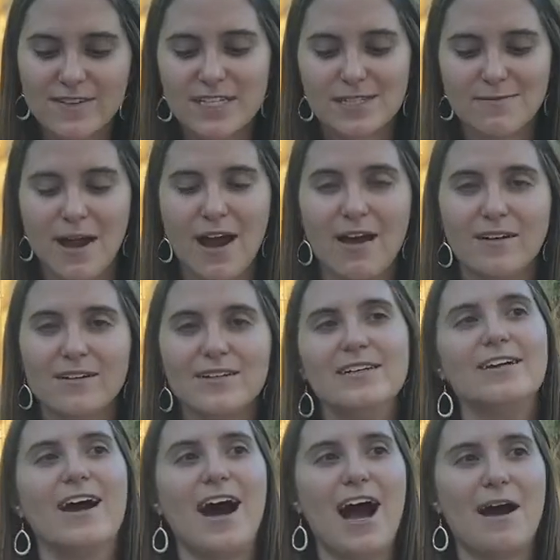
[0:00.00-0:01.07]
of a smell,
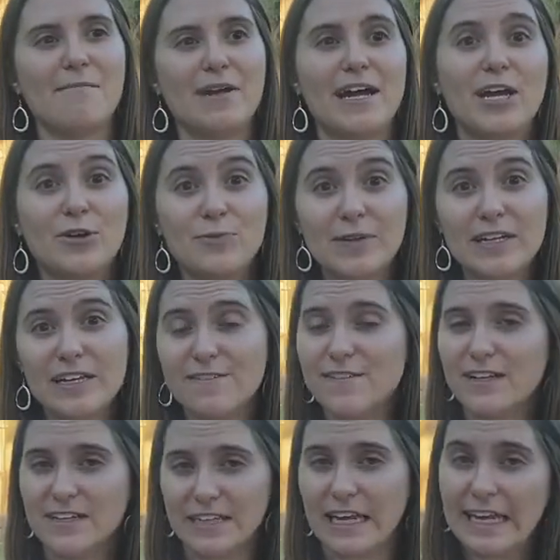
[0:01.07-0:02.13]
and I can really
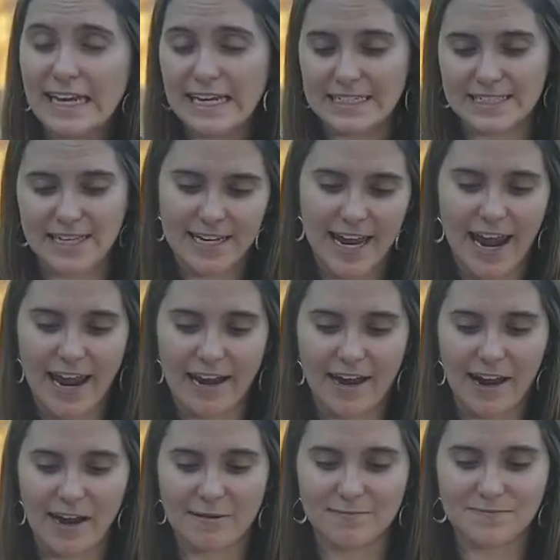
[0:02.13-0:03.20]
feel the heat today.